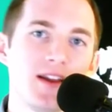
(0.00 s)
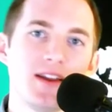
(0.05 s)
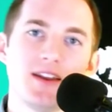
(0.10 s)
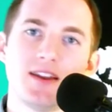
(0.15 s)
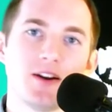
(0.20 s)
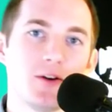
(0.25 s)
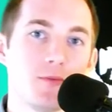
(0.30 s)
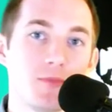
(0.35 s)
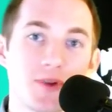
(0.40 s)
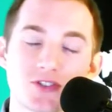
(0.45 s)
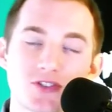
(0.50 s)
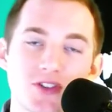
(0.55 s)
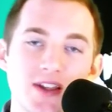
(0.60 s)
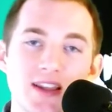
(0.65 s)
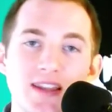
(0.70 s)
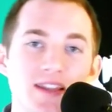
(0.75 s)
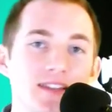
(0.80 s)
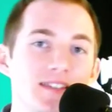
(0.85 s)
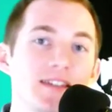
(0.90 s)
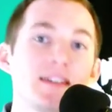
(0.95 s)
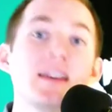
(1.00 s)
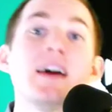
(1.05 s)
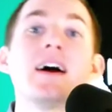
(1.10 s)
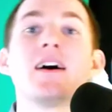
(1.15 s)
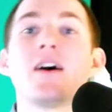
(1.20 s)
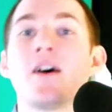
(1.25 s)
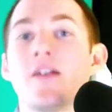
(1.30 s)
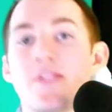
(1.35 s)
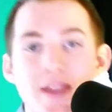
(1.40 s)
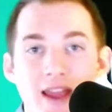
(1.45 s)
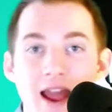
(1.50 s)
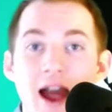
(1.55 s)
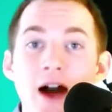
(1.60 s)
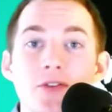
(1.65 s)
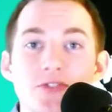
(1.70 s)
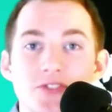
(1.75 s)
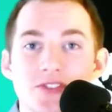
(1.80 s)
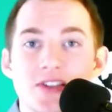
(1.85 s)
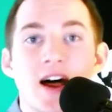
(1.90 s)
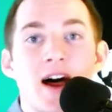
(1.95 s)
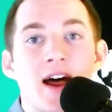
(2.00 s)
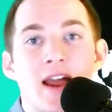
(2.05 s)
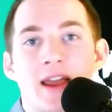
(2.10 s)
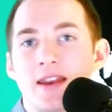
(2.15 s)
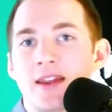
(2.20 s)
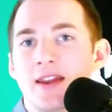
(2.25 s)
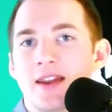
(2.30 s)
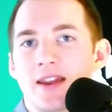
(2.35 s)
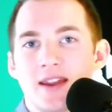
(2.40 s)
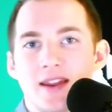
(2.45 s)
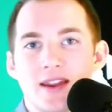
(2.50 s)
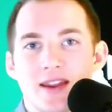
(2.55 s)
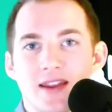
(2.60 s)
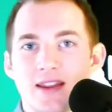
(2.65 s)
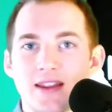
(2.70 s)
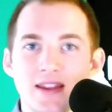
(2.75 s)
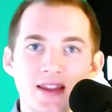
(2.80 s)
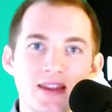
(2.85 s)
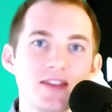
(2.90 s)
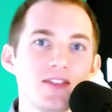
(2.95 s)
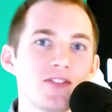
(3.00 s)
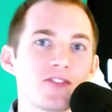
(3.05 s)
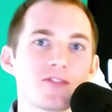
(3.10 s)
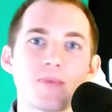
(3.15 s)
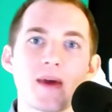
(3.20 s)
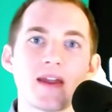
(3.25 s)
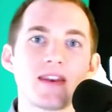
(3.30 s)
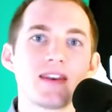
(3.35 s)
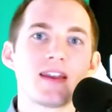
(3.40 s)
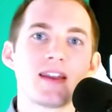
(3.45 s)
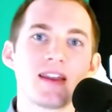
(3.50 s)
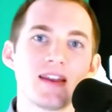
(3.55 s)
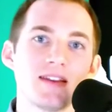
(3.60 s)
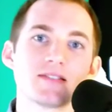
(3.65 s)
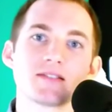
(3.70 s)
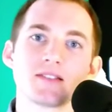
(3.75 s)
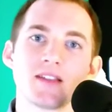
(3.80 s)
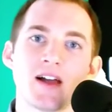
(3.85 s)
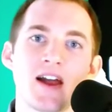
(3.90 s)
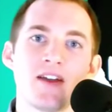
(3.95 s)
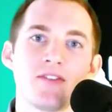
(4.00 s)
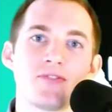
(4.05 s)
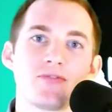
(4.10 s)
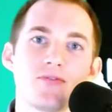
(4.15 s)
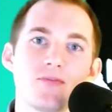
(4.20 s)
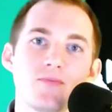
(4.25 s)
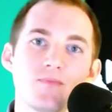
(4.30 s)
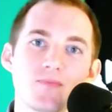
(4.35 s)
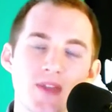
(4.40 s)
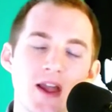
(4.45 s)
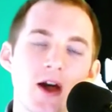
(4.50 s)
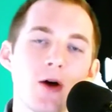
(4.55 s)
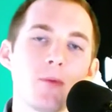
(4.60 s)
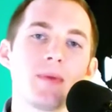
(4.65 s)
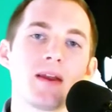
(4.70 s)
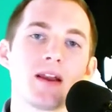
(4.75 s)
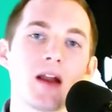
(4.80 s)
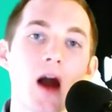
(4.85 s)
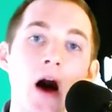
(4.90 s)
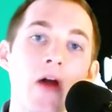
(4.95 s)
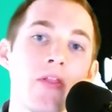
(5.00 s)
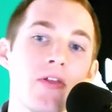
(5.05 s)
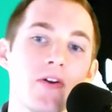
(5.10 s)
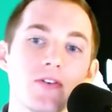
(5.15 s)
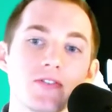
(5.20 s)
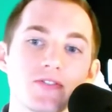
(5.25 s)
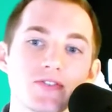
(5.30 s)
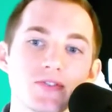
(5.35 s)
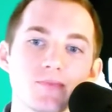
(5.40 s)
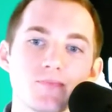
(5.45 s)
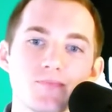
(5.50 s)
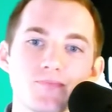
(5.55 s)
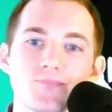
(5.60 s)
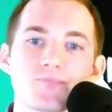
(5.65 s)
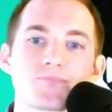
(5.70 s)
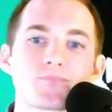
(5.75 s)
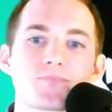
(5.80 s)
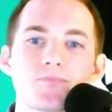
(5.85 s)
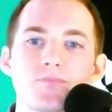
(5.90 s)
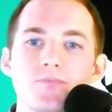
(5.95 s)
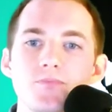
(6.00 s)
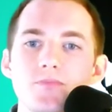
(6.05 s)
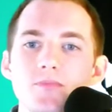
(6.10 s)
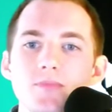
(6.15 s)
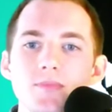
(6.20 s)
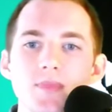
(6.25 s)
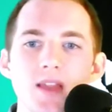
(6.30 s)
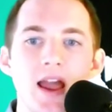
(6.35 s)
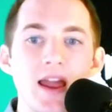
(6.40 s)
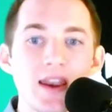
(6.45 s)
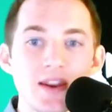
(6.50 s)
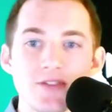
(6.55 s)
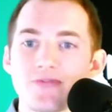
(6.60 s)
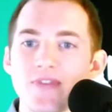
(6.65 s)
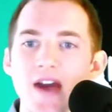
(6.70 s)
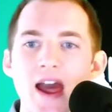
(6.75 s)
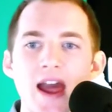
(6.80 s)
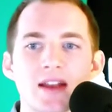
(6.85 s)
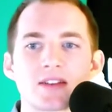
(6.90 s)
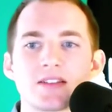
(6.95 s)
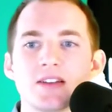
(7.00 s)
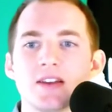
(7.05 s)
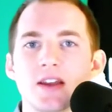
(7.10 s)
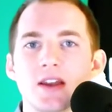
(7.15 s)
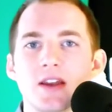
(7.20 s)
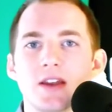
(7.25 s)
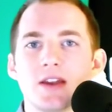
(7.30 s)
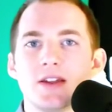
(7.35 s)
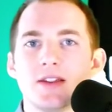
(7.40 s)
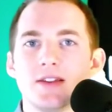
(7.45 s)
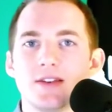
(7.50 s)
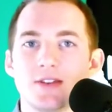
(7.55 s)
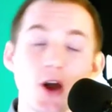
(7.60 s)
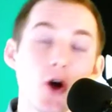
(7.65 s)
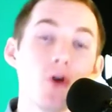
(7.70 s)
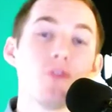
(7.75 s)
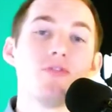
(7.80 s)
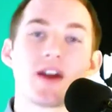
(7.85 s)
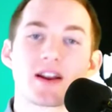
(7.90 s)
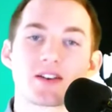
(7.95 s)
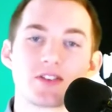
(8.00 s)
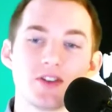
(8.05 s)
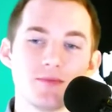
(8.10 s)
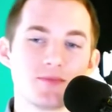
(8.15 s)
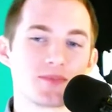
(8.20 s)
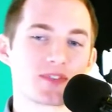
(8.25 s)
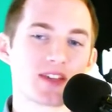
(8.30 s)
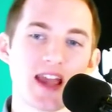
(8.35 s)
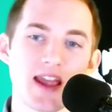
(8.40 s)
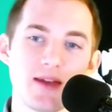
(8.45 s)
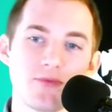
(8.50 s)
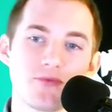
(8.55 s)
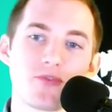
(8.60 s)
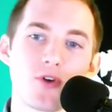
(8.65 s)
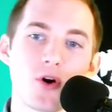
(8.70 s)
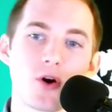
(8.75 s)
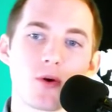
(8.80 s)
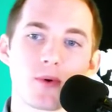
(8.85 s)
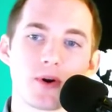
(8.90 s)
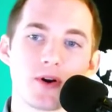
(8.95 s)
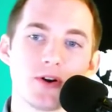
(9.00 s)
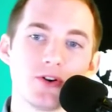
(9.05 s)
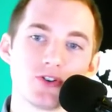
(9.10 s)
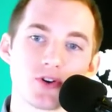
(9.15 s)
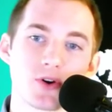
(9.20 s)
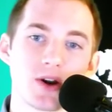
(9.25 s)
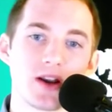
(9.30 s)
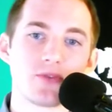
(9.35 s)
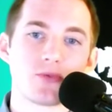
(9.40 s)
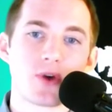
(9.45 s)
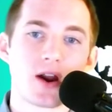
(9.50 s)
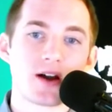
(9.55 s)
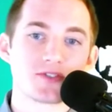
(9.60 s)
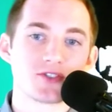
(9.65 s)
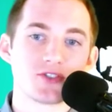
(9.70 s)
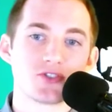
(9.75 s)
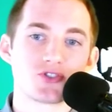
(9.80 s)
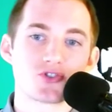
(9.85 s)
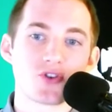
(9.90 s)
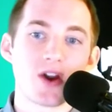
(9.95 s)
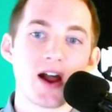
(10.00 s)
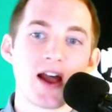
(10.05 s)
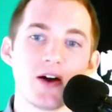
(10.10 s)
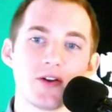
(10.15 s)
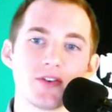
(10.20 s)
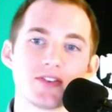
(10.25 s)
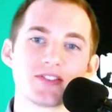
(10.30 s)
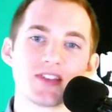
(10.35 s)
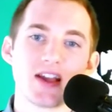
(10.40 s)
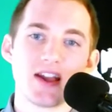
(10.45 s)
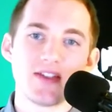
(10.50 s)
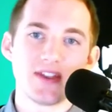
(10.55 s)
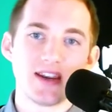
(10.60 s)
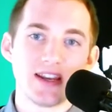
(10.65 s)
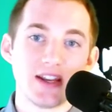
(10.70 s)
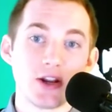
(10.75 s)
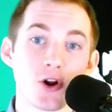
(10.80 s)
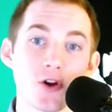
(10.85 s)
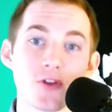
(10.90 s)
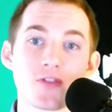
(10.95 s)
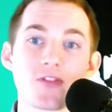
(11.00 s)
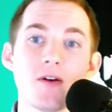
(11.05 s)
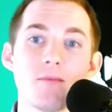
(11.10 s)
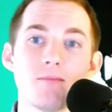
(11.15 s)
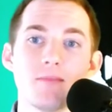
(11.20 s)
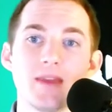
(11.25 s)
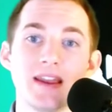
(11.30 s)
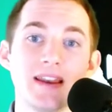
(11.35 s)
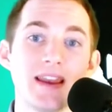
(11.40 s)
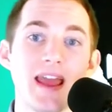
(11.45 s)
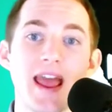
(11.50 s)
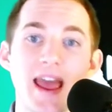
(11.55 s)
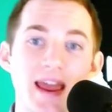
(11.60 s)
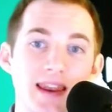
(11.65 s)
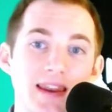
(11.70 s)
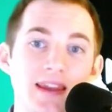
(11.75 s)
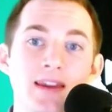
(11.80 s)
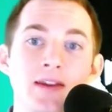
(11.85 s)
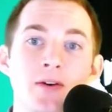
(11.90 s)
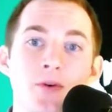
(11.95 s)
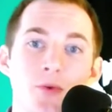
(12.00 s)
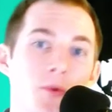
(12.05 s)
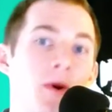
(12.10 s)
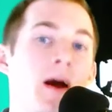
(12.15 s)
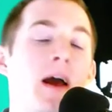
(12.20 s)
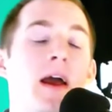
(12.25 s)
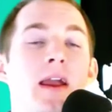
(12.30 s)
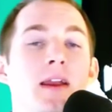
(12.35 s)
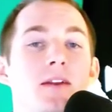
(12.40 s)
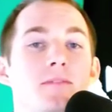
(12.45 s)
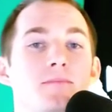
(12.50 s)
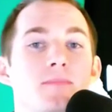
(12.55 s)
You know, much like he did on the outside, he's spending his life helping others. And in fact, no victims came forward during Ross's trial to say that he hurt them in any way.